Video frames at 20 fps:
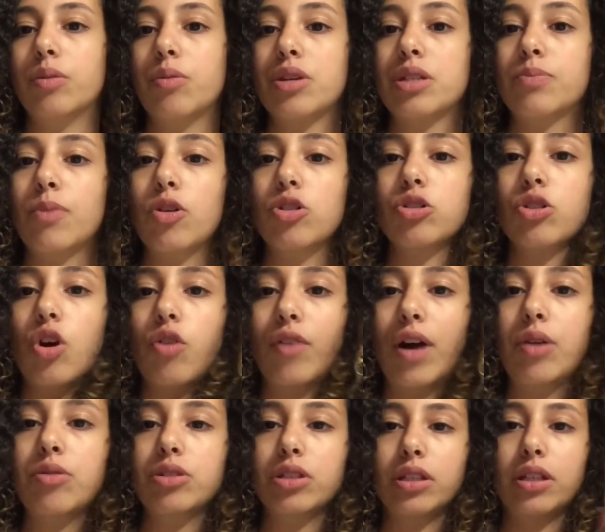We were supposed to go
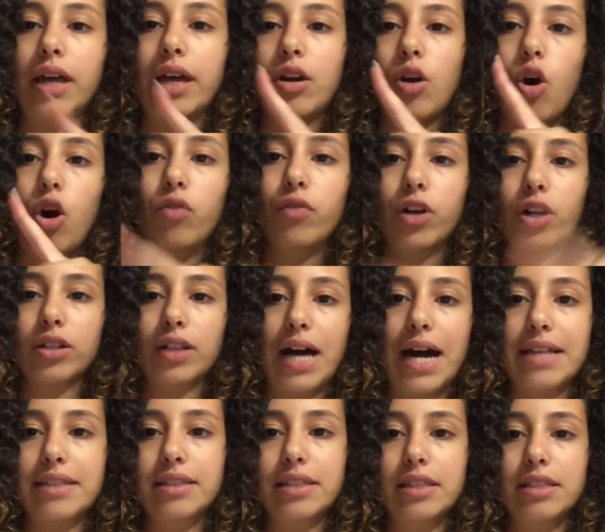around to like all of our
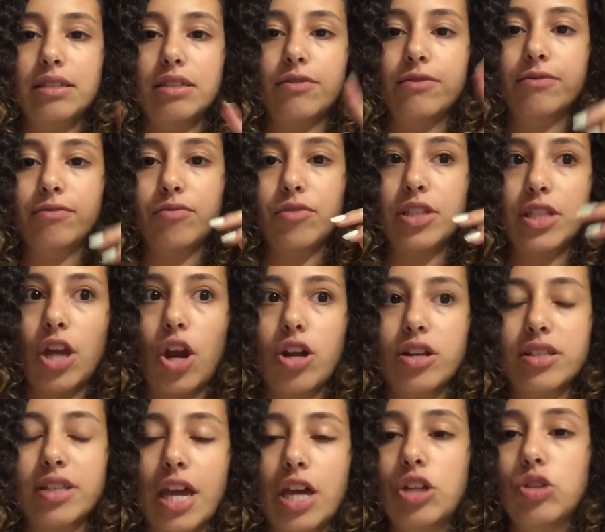classes to see our
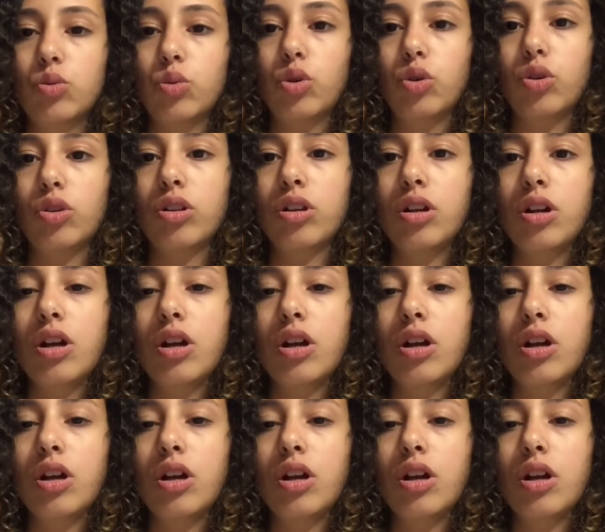schedule,